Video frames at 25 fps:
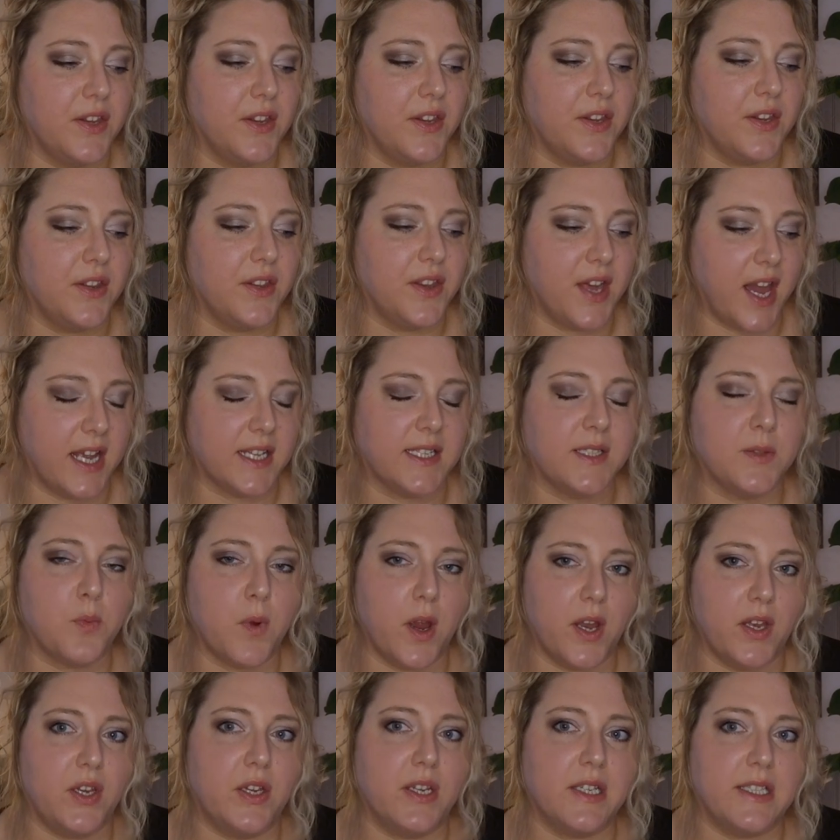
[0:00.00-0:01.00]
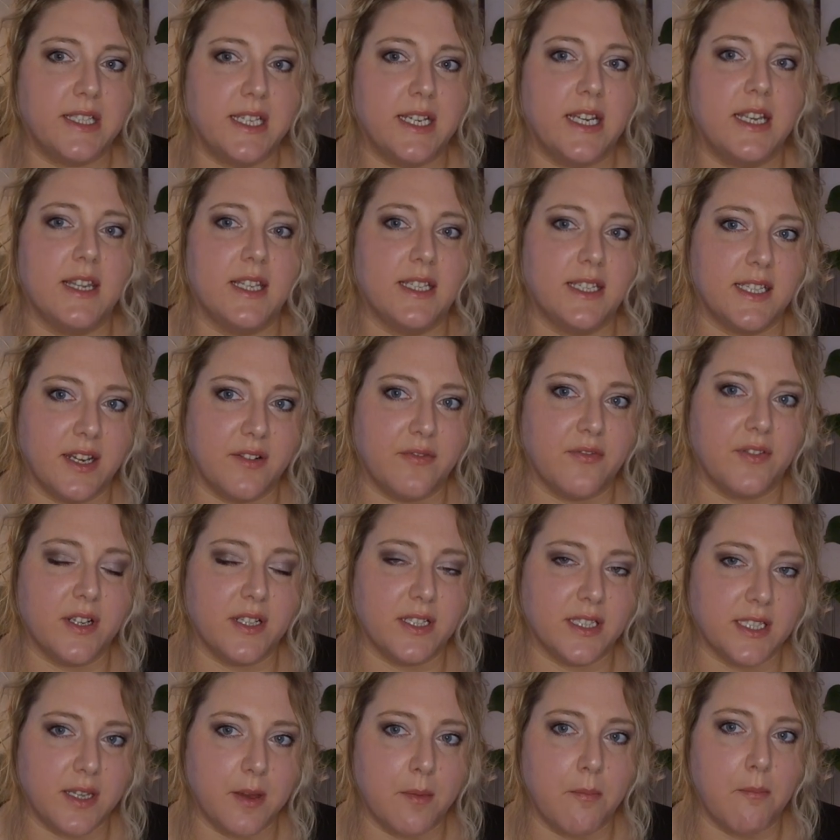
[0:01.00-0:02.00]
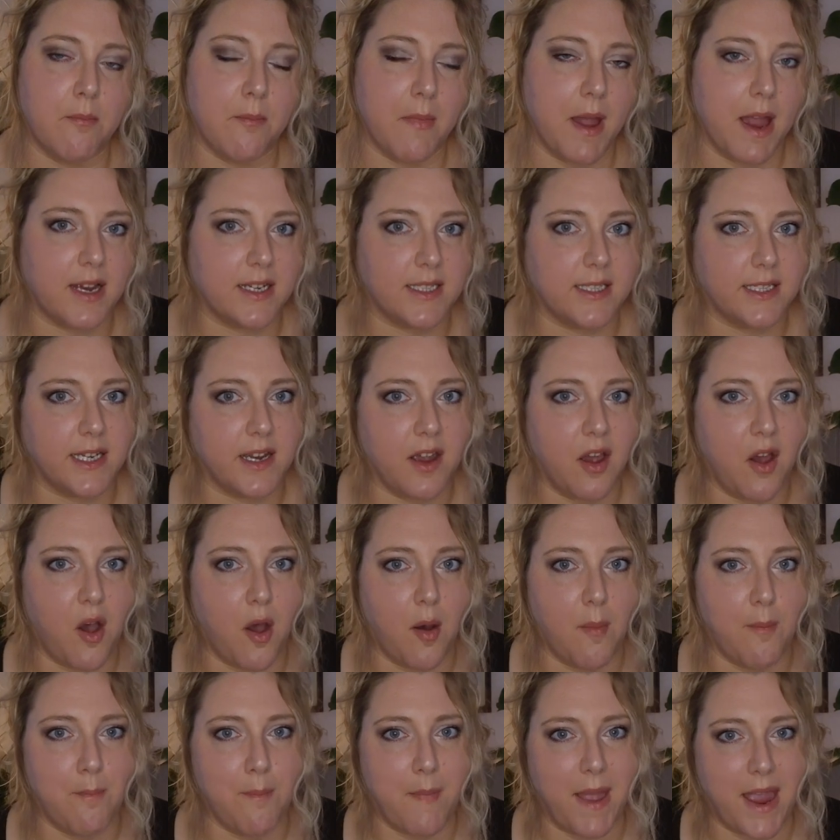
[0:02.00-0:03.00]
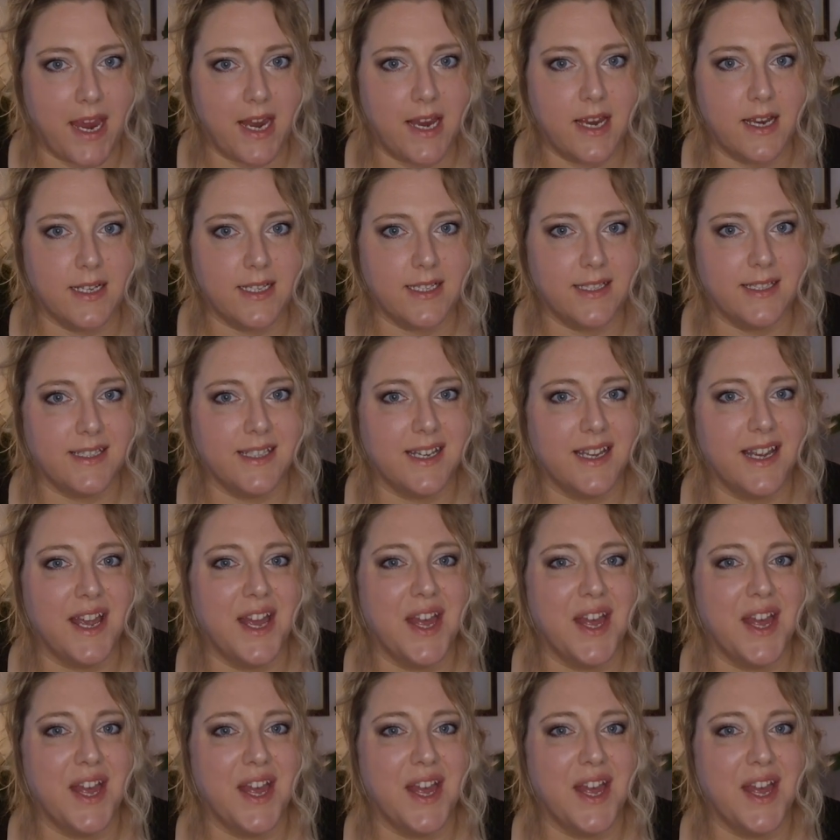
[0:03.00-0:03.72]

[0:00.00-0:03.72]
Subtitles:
That's when you see the difference that maxxicalm makes.